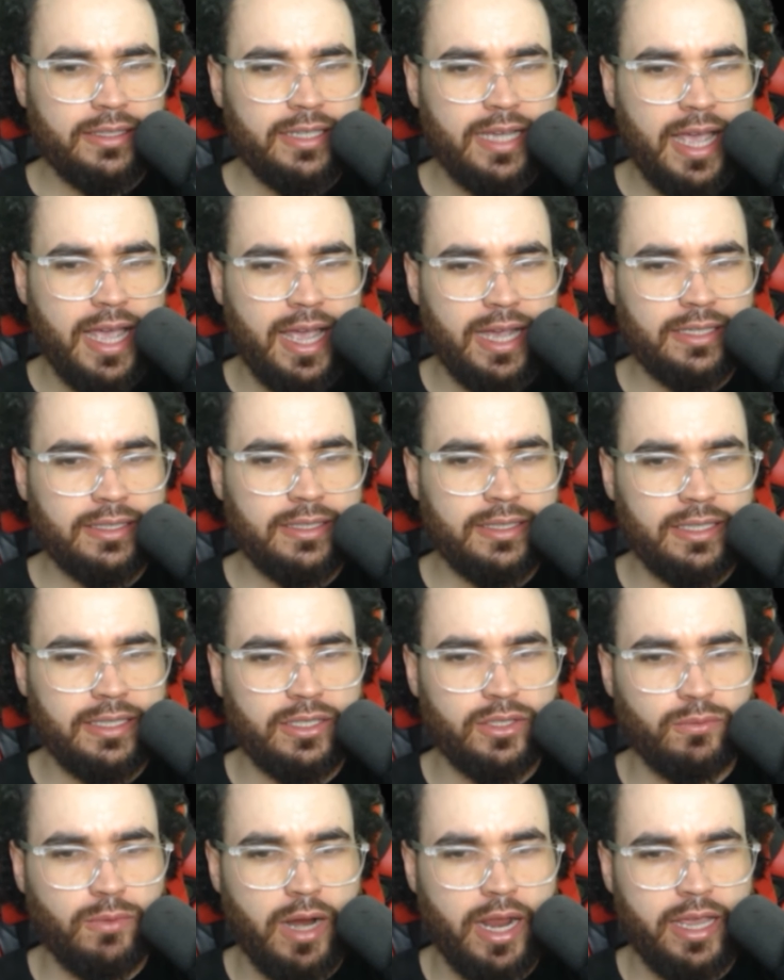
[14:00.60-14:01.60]
text
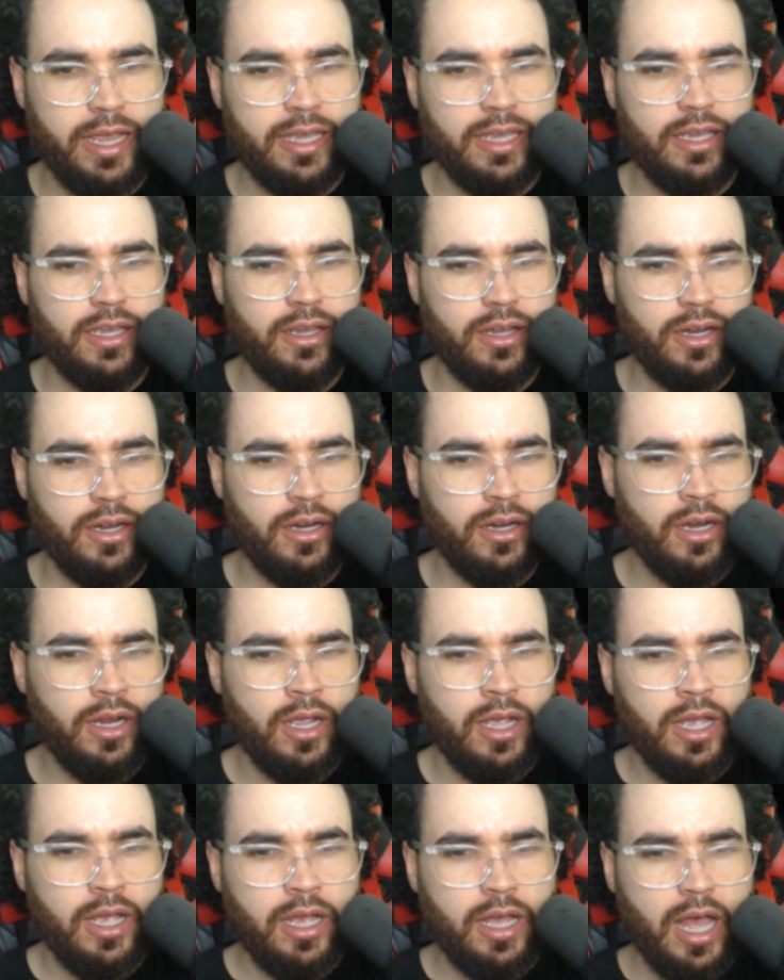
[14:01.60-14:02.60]
is right here
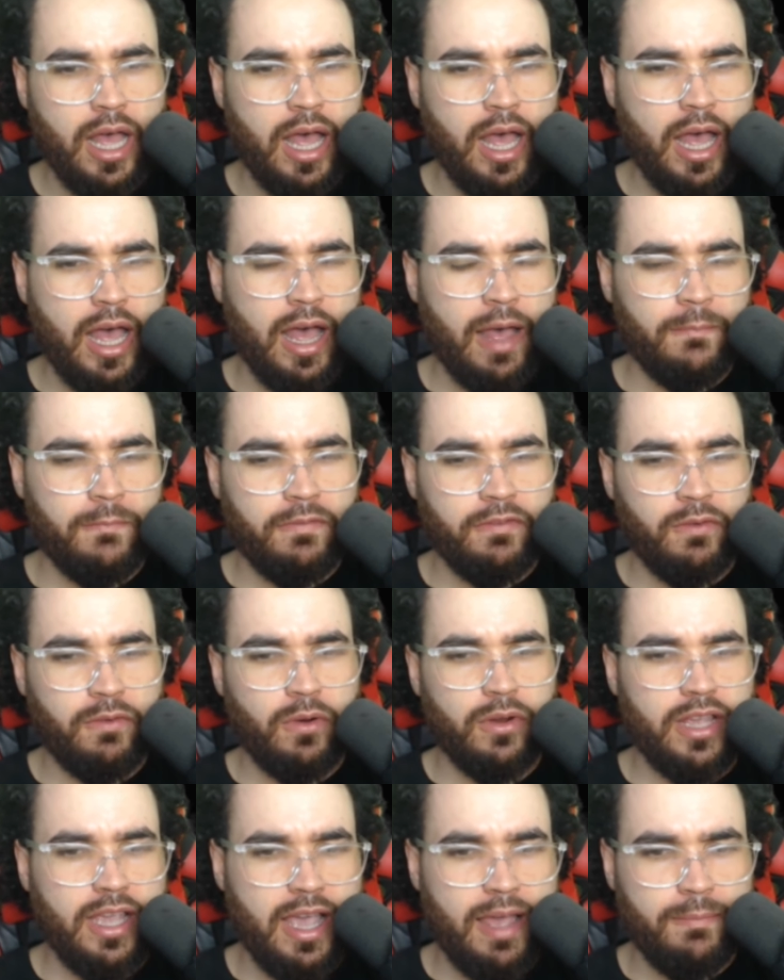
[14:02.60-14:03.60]
um,
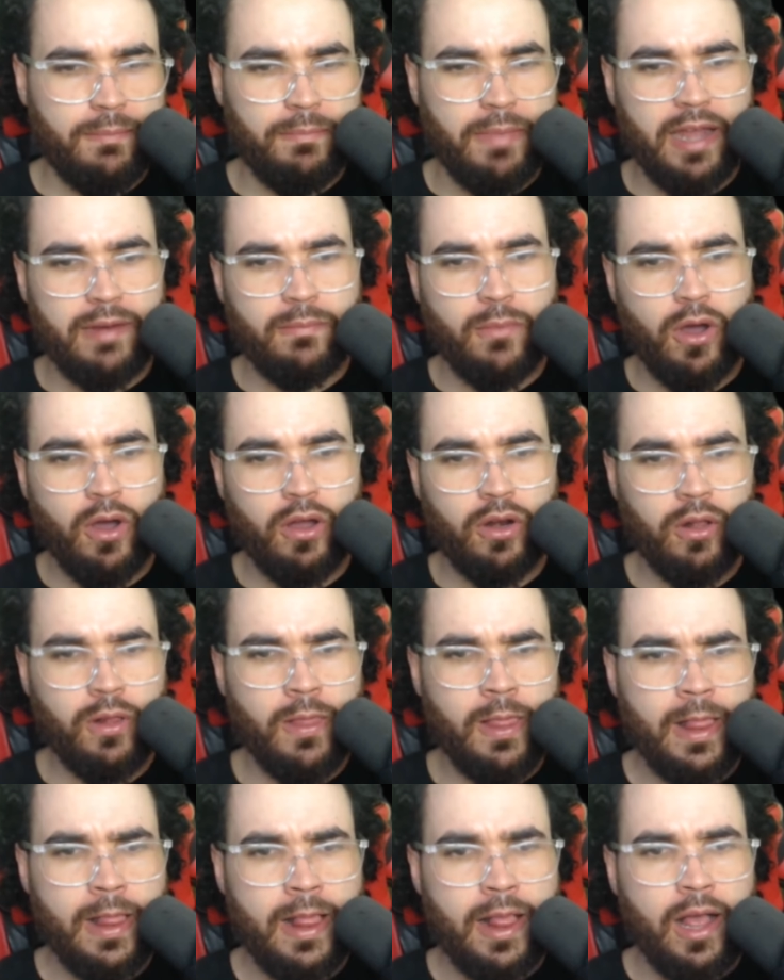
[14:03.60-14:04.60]
for the embed model.
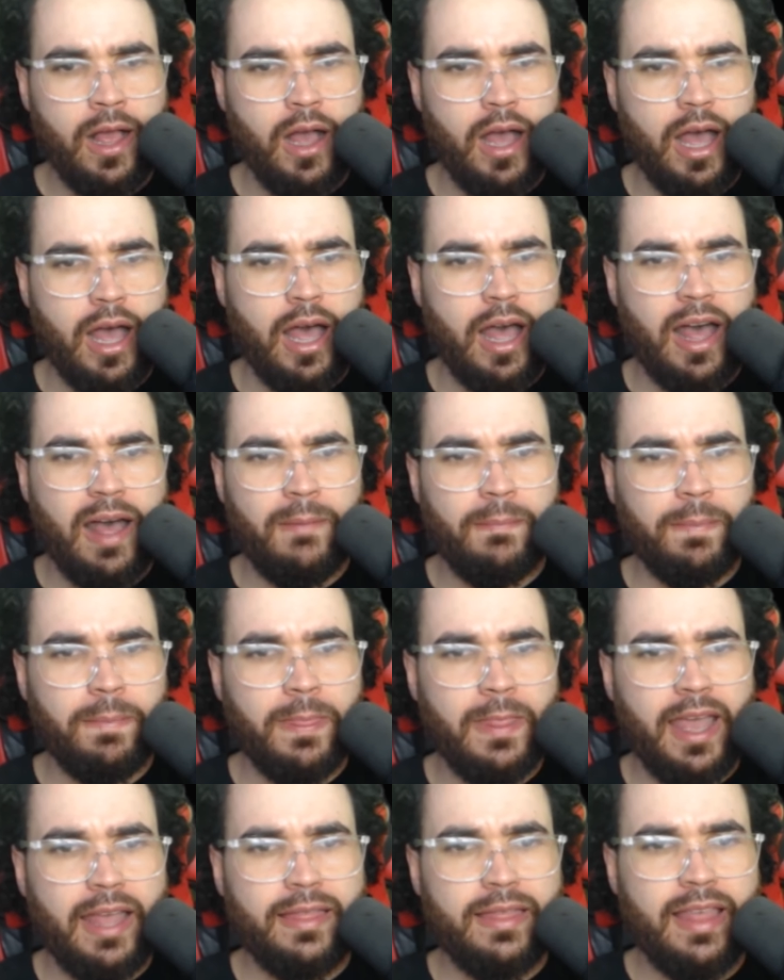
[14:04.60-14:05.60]
Um,
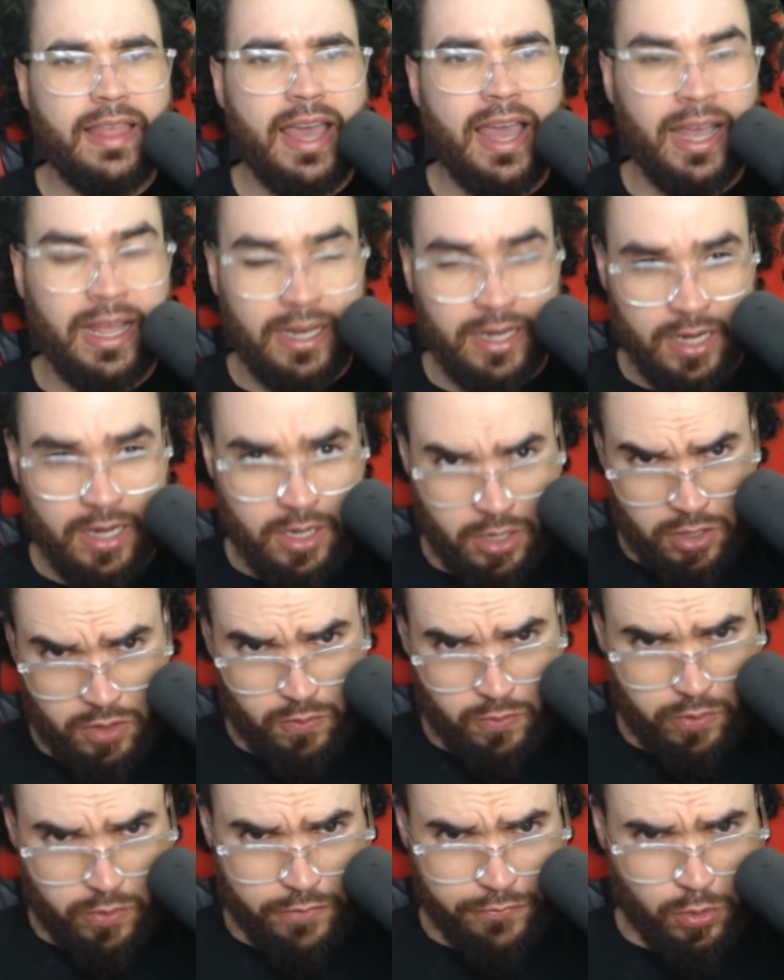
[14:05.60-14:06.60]
and then,
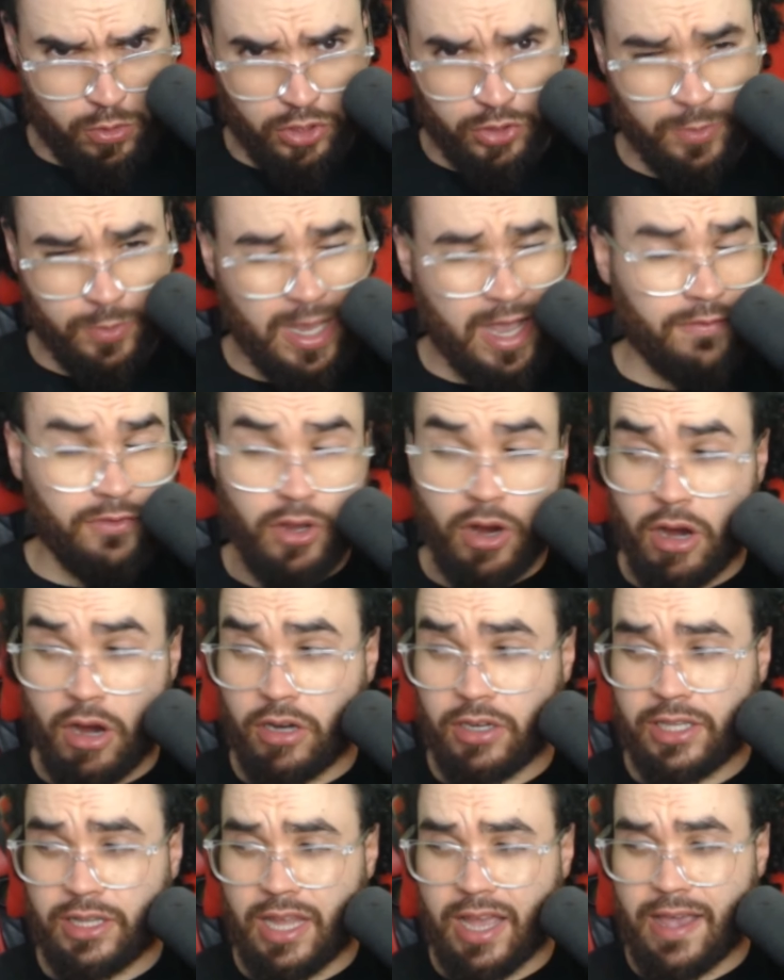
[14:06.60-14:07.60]
of course, we have
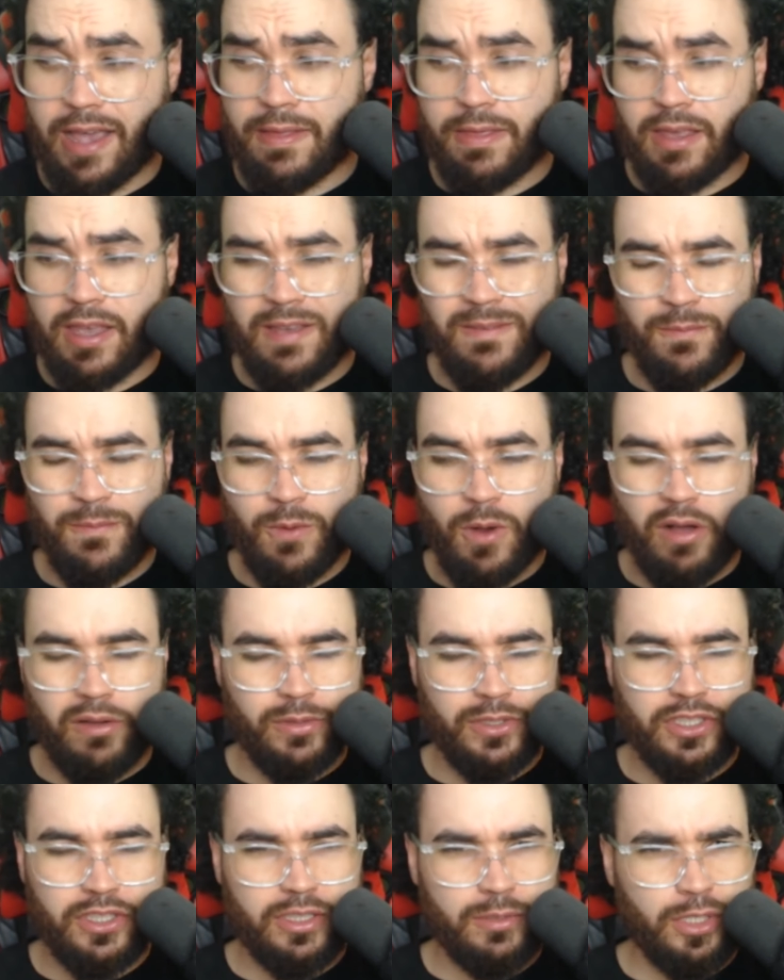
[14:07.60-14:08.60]
dark and light theme.
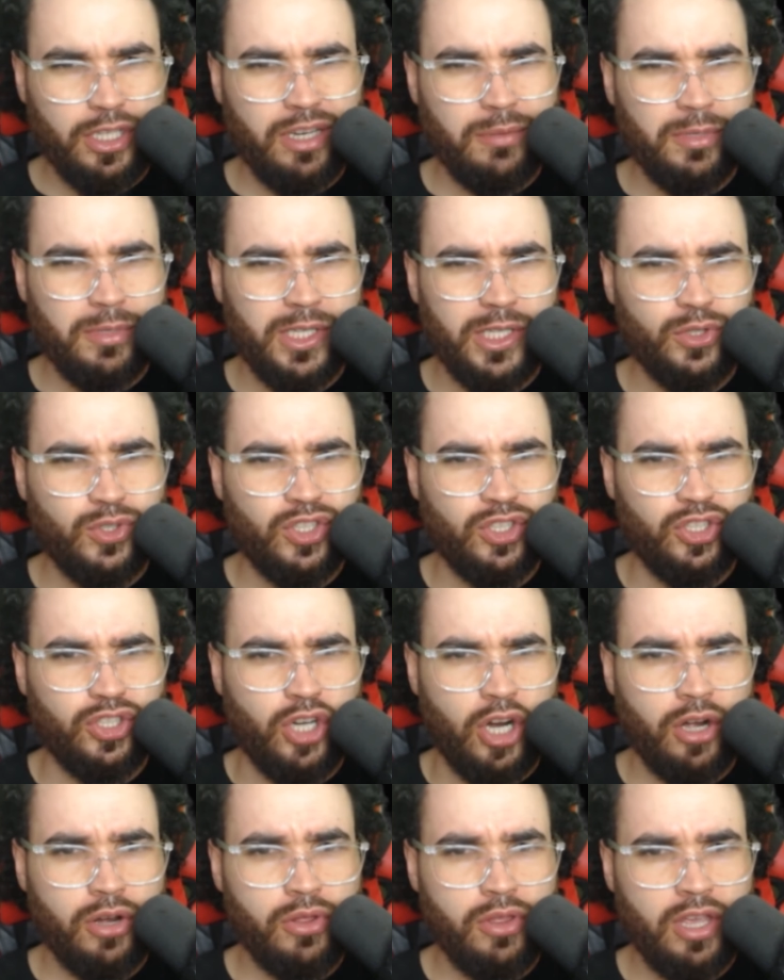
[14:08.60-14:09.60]
Obviously, we're going to be using
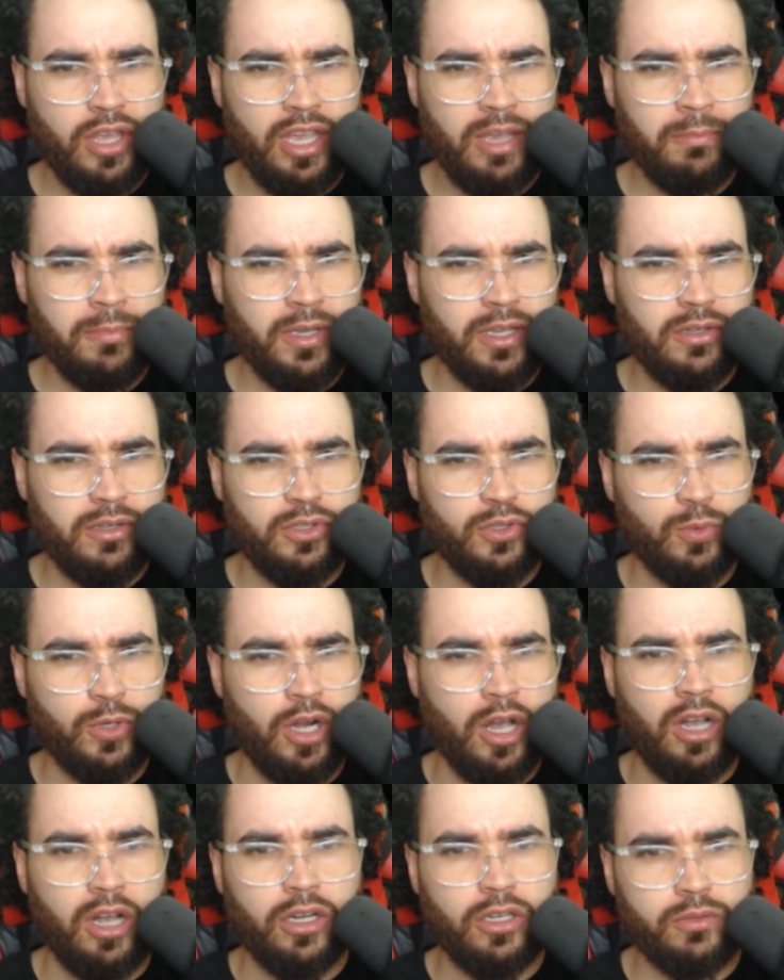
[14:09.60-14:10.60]
dark theme because we're
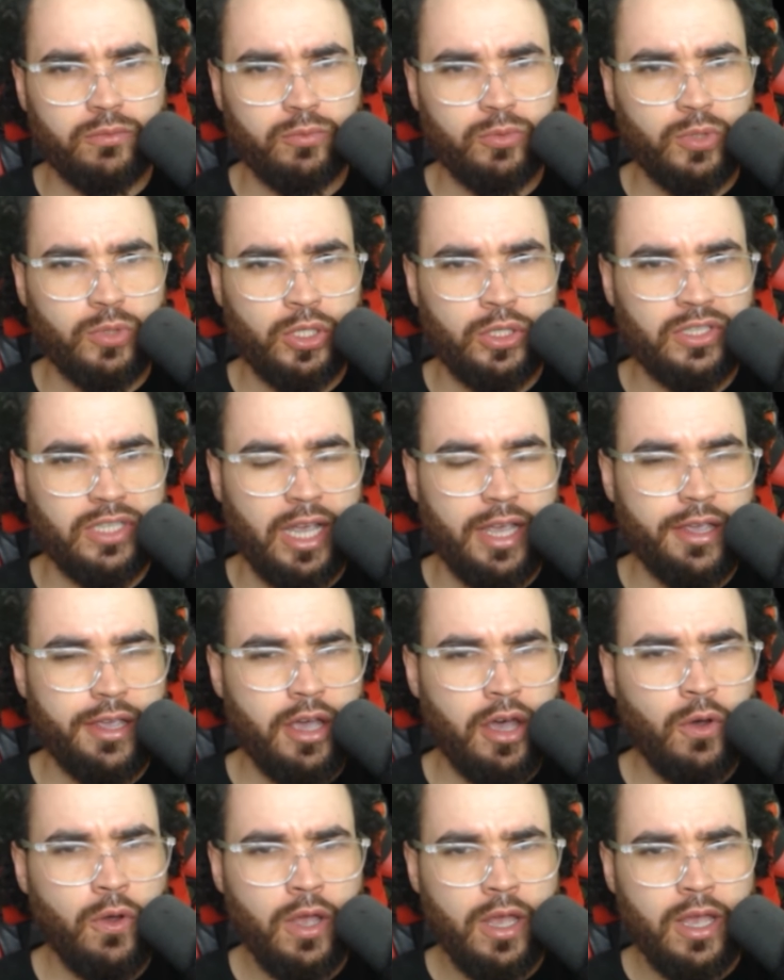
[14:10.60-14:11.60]
not psycho.